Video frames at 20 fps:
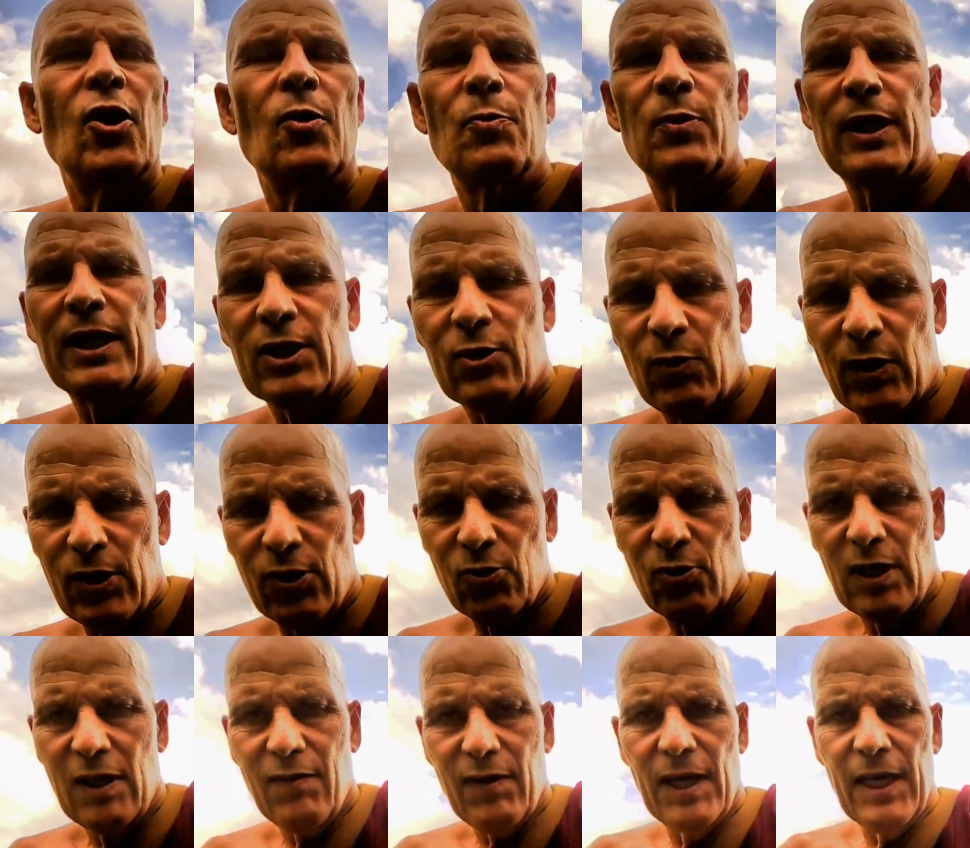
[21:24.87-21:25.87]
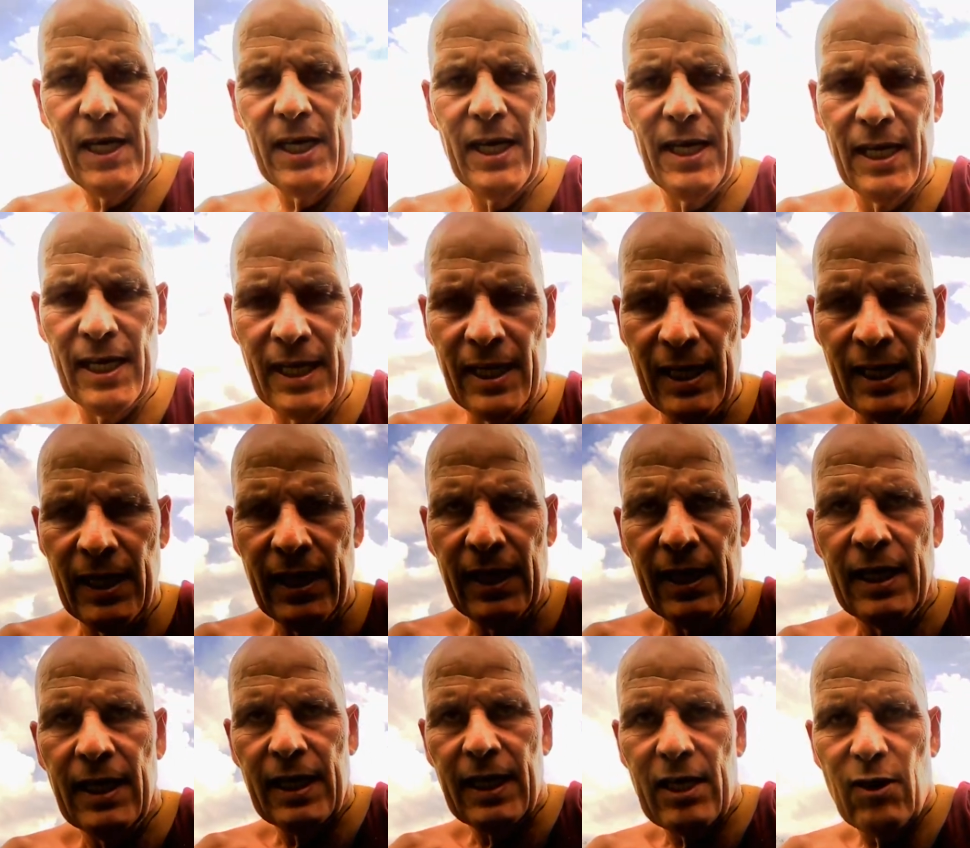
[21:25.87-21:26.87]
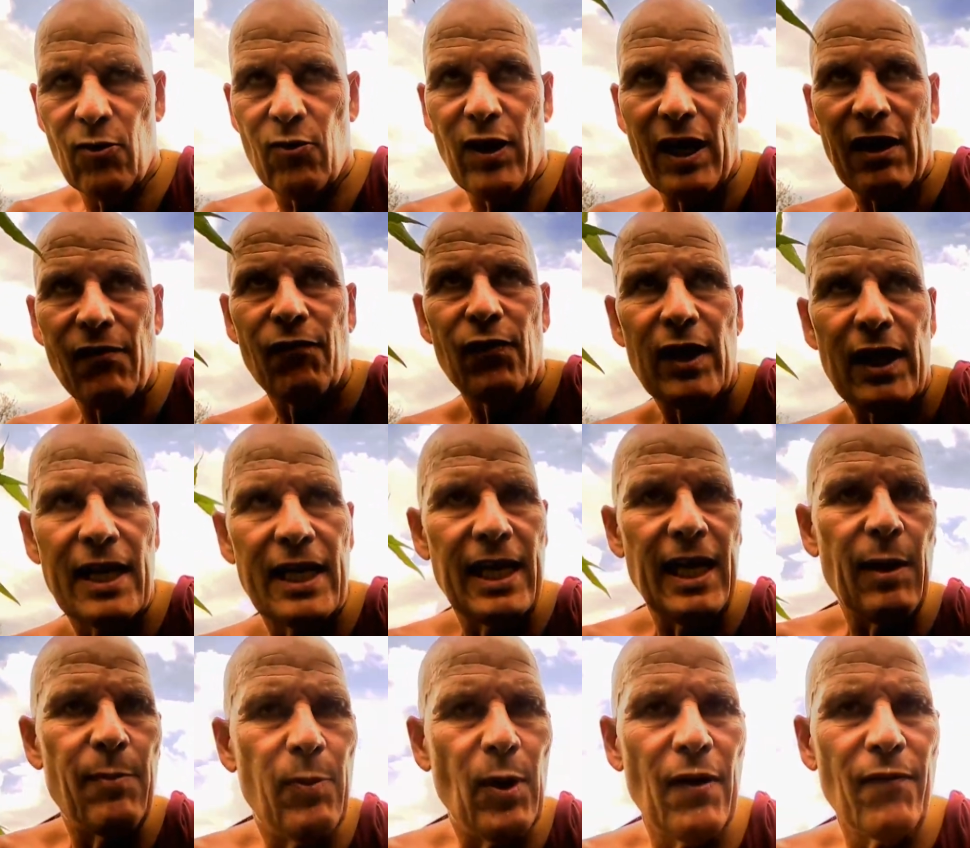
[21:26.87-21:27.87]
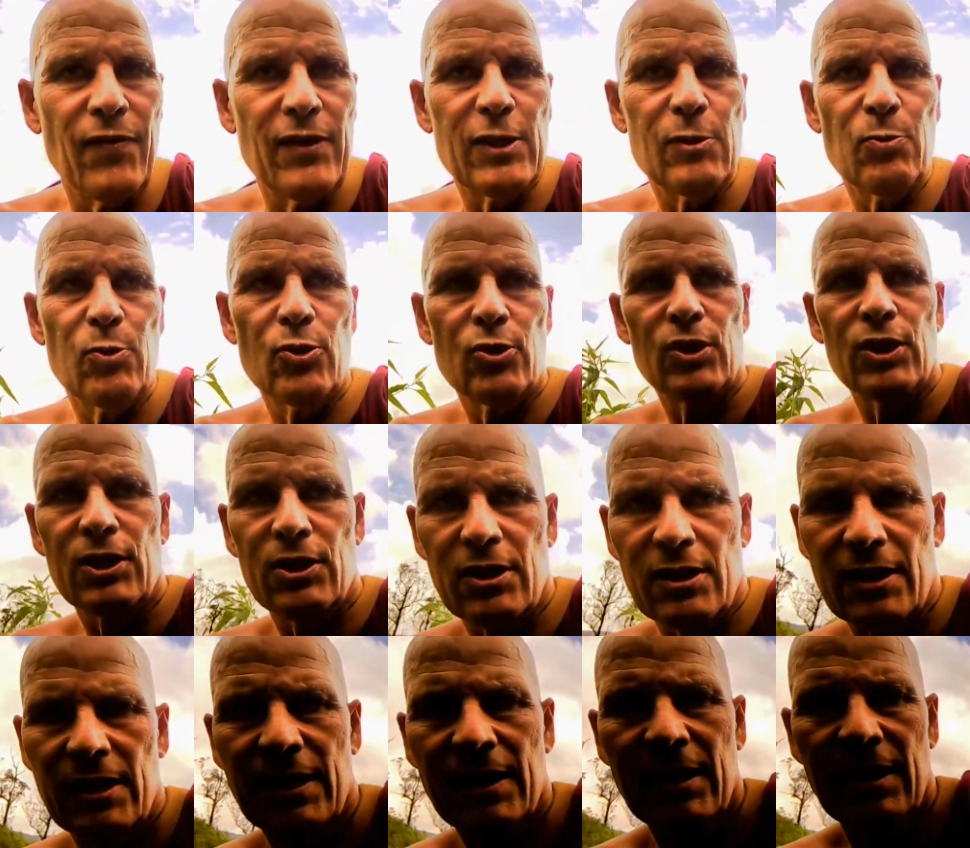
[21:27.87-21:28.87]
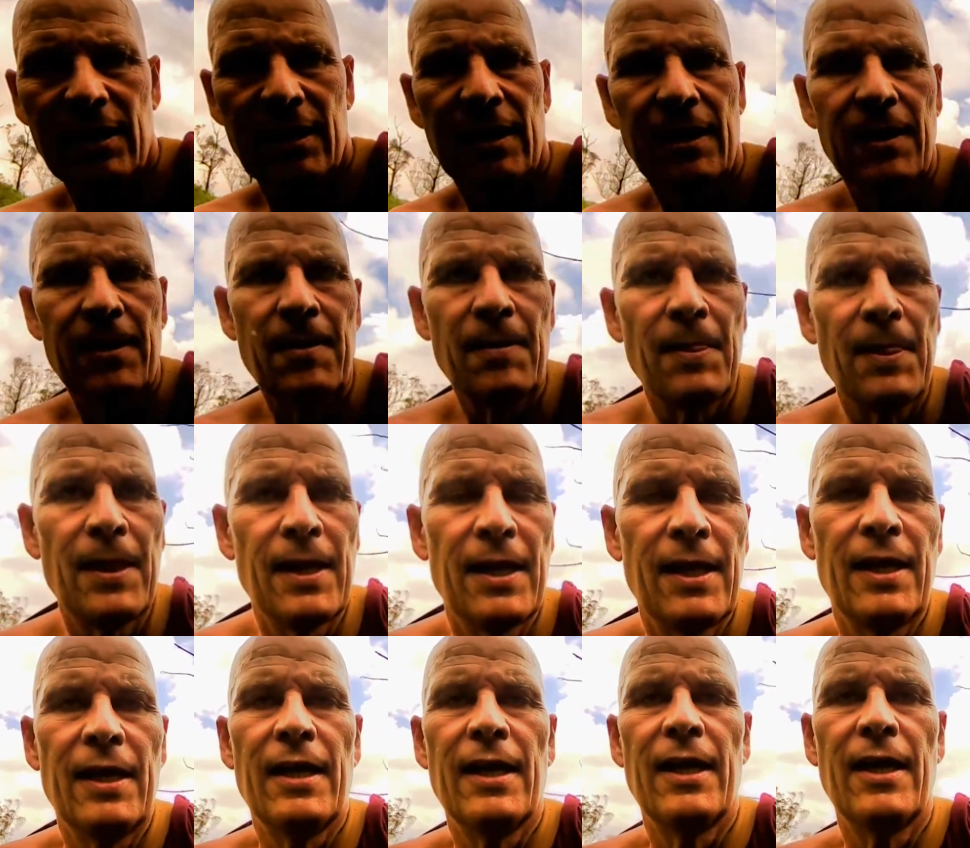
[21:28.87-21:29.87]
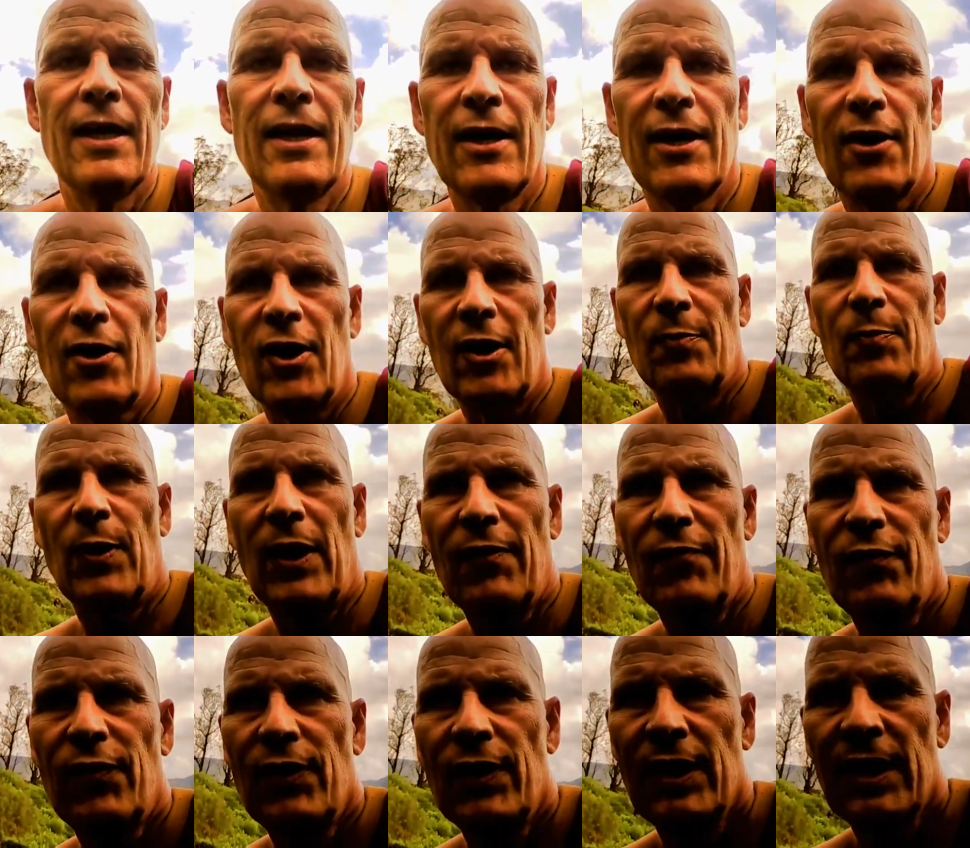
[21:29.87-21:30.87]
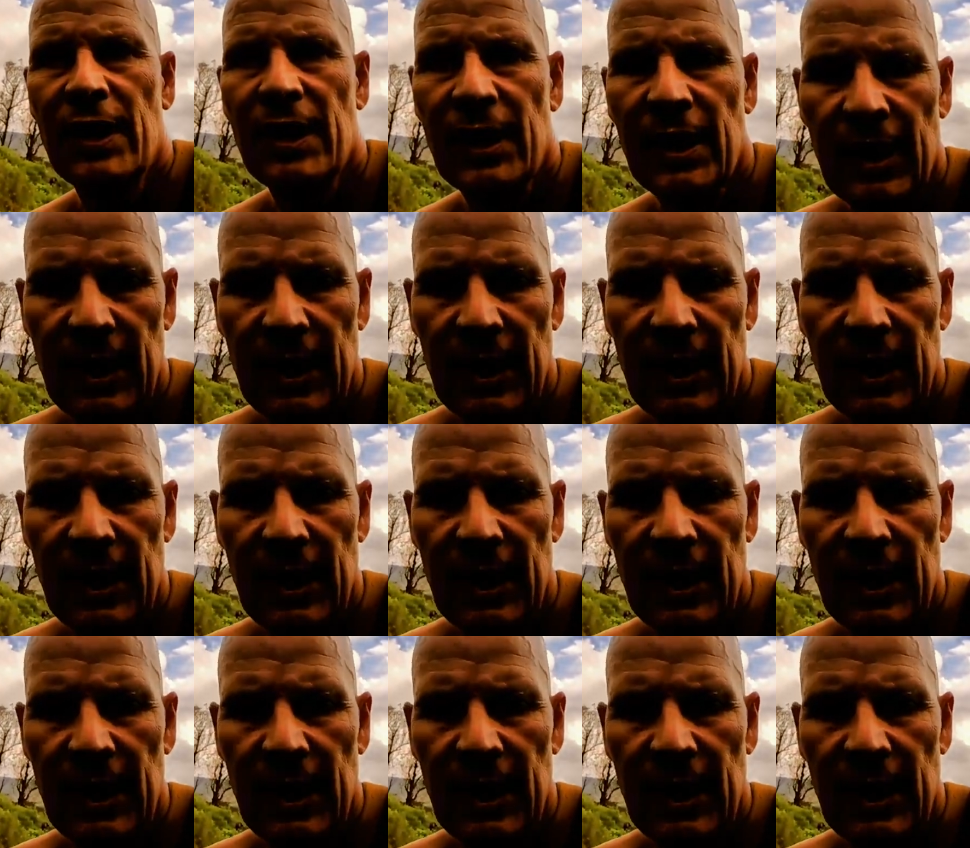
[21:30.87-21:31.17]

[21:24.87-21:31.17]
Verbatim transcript: all beings whatsoever, geographically above this position, or above